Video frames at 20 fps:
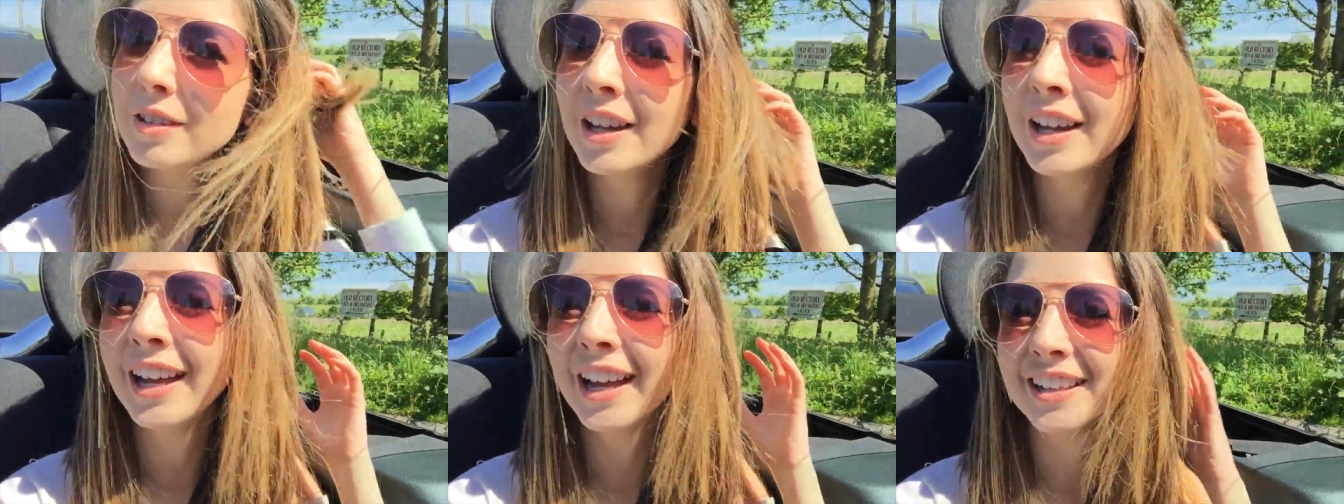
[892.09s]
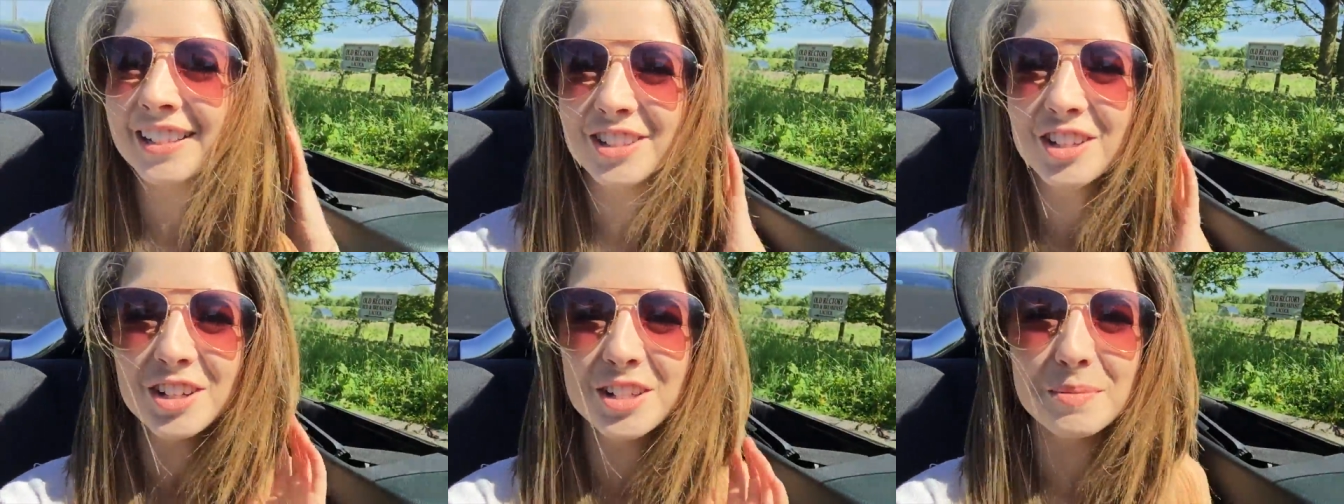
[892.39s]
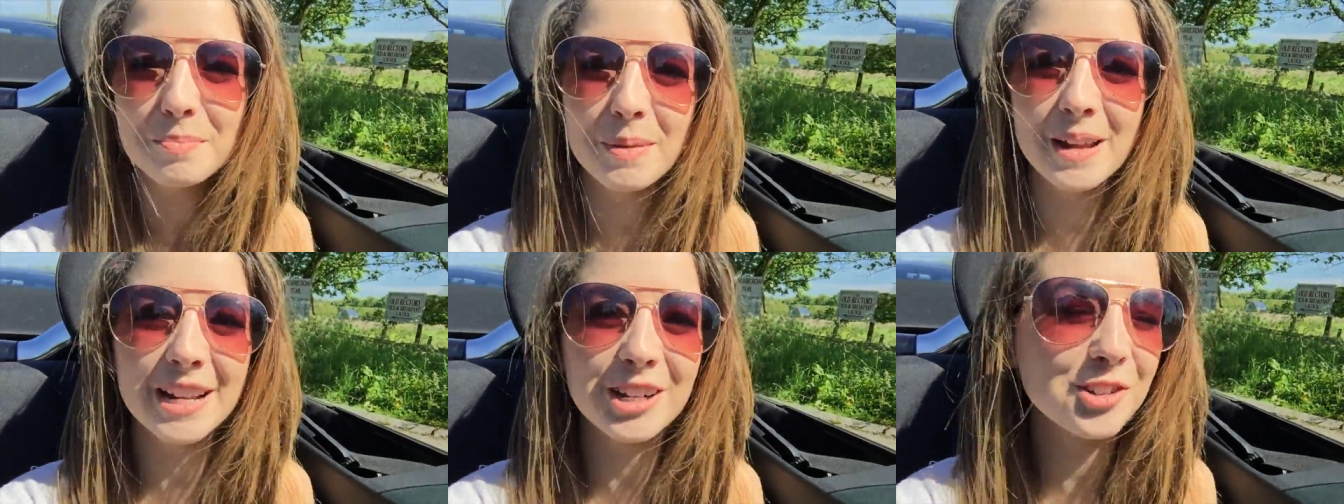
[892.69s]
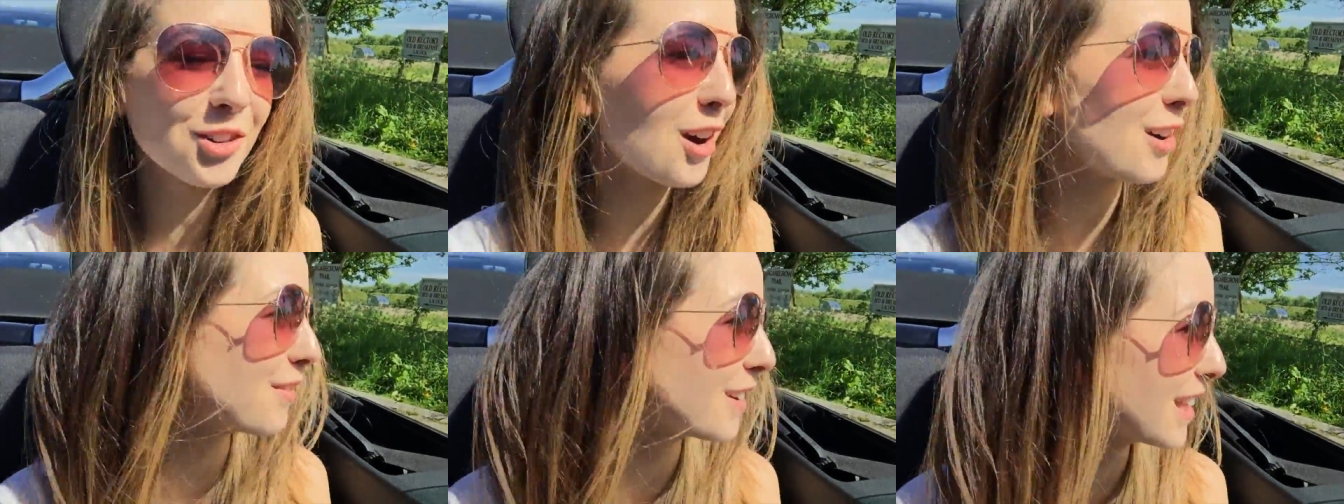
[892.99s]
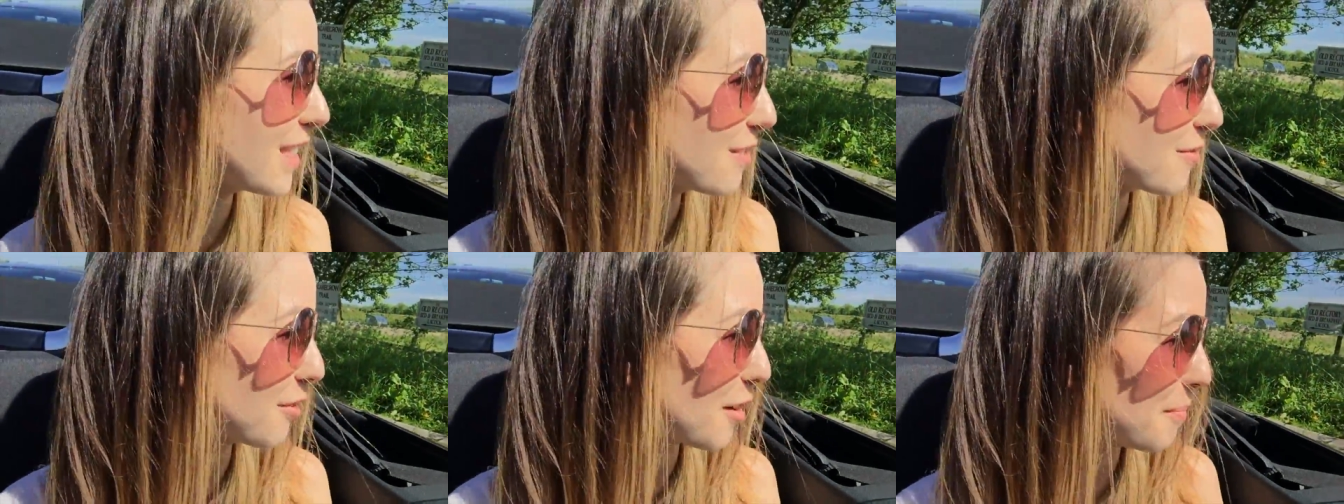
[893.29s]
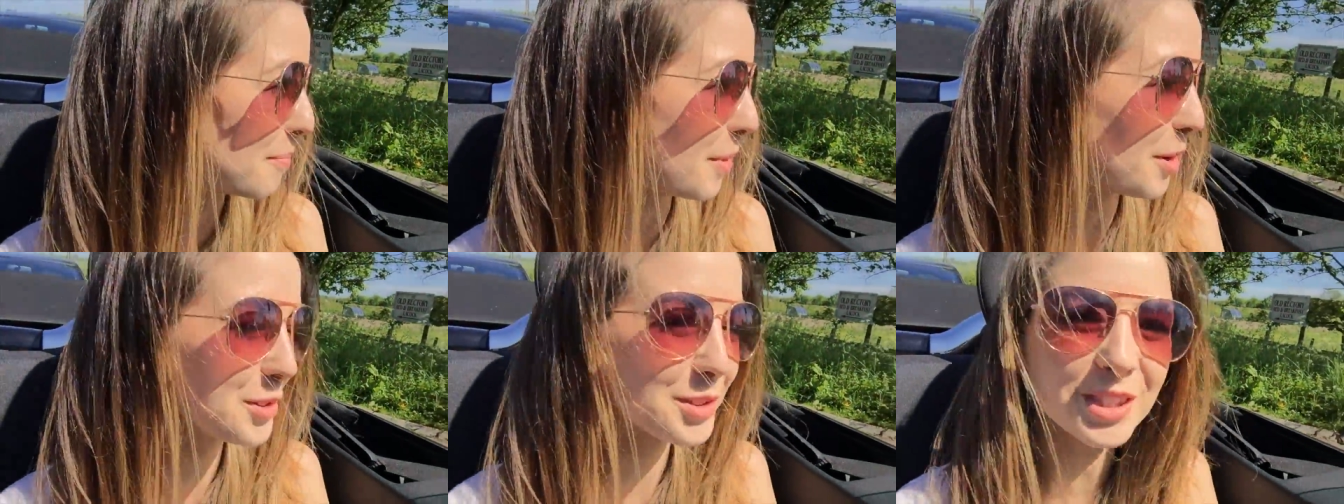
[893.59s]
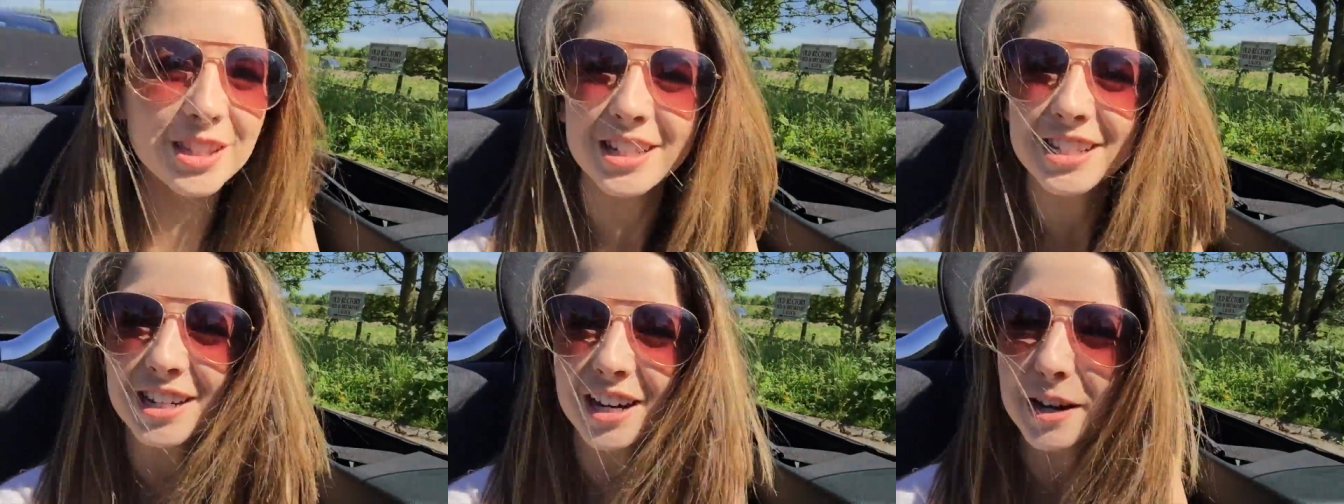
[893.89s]
it's just me driving in the front most
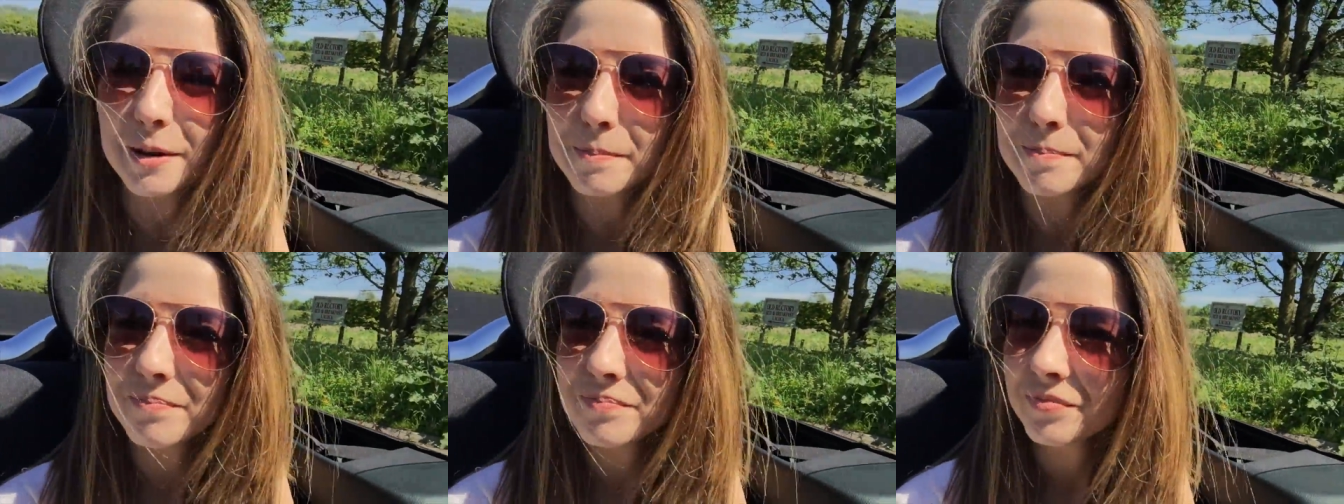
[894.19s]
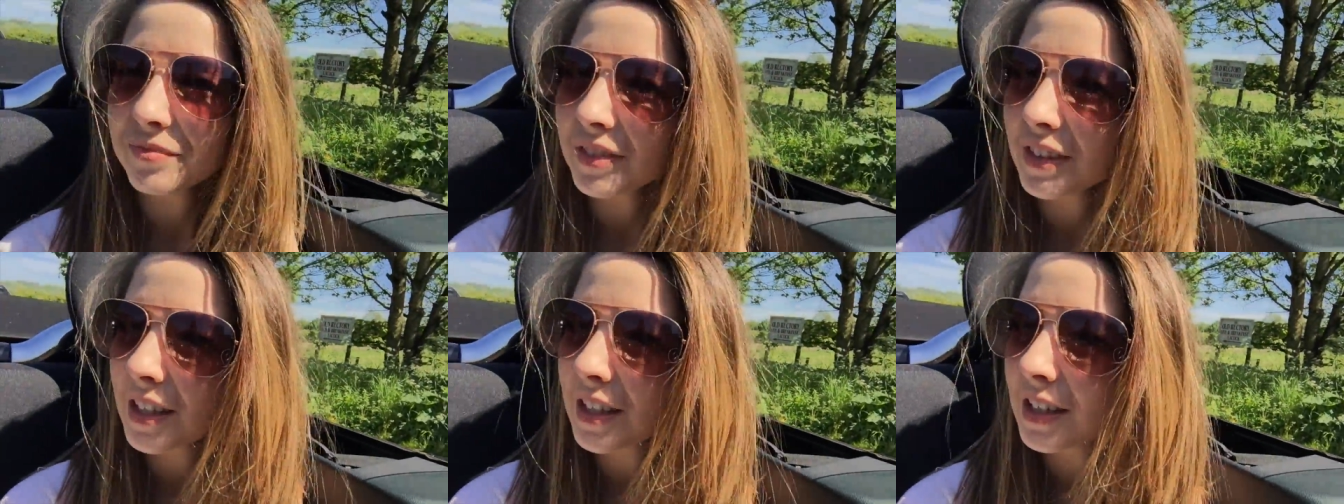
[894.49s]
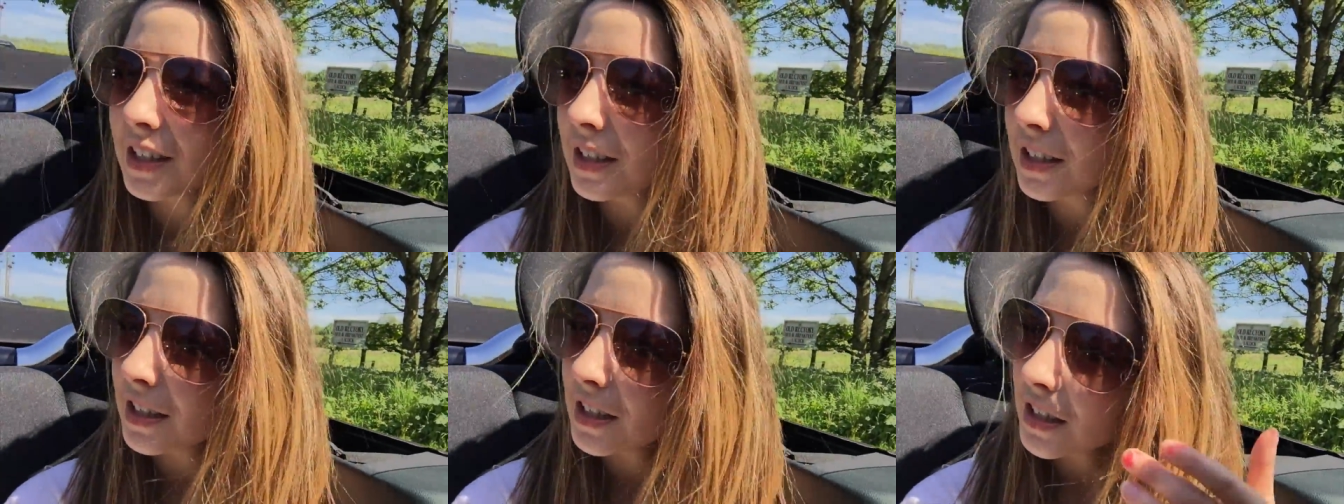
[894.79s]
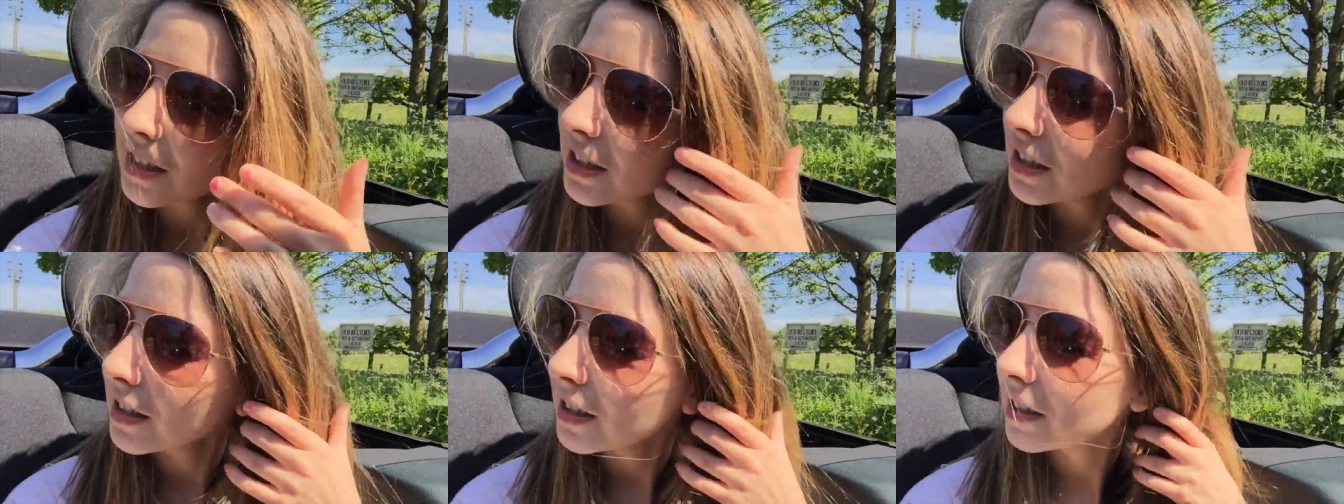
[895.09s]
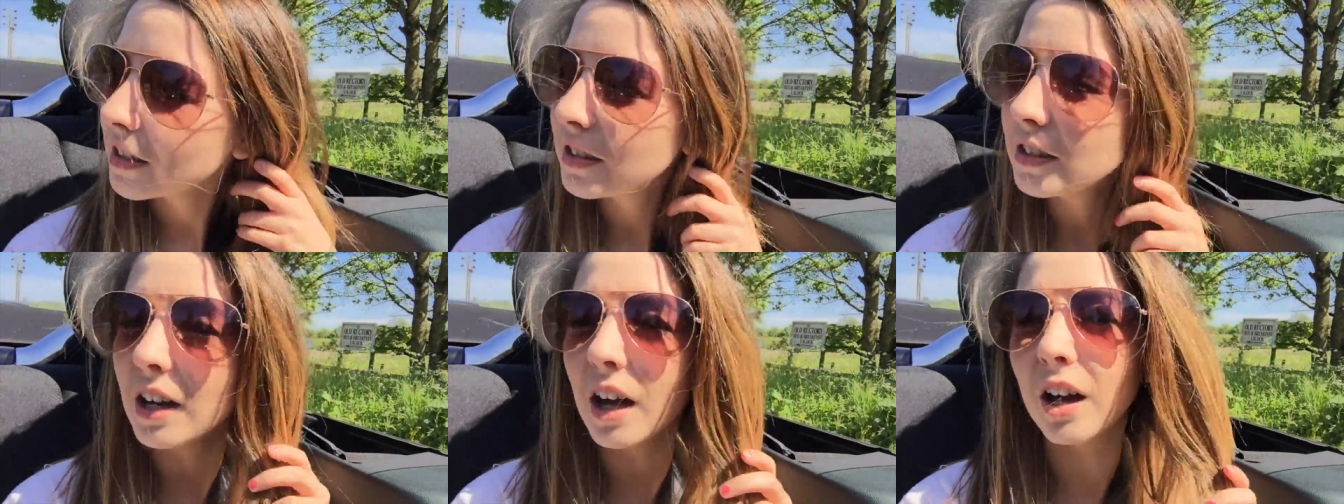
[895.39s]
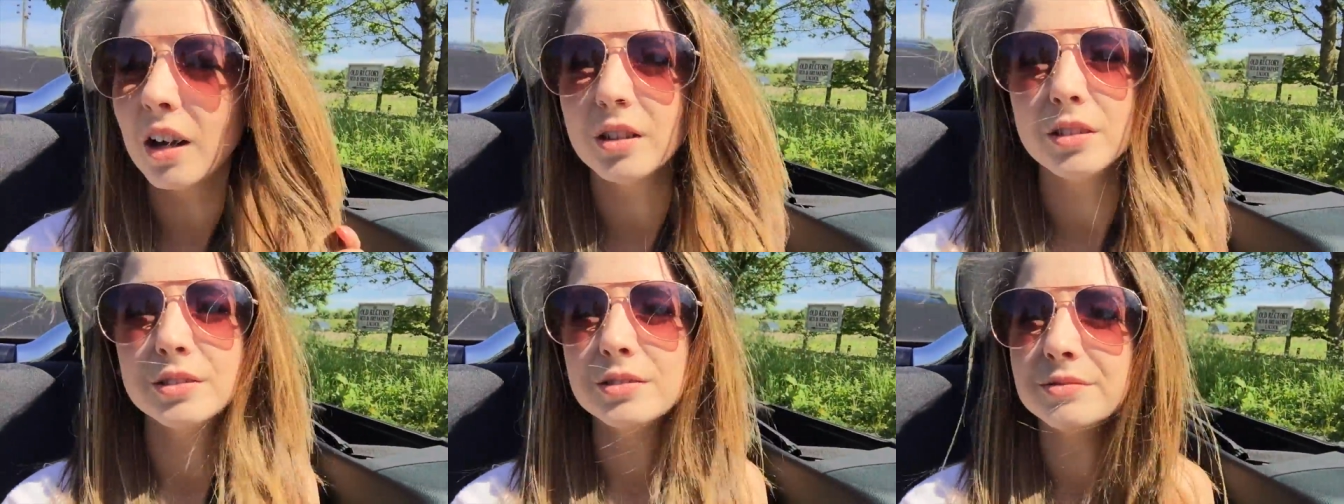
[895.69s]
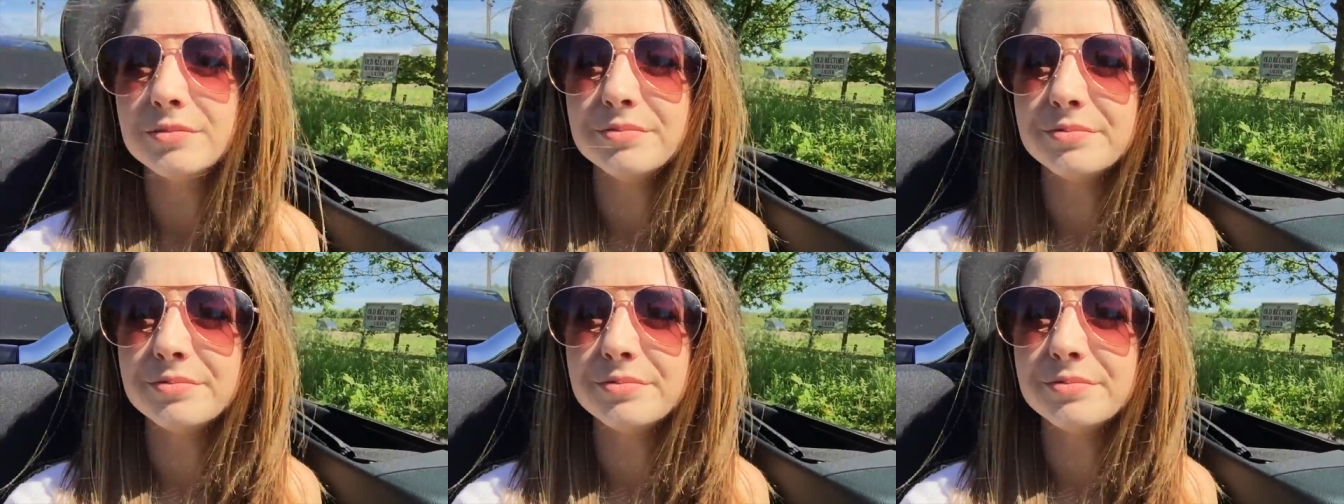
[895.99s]
of the time. Have you even passed the theory yet? No.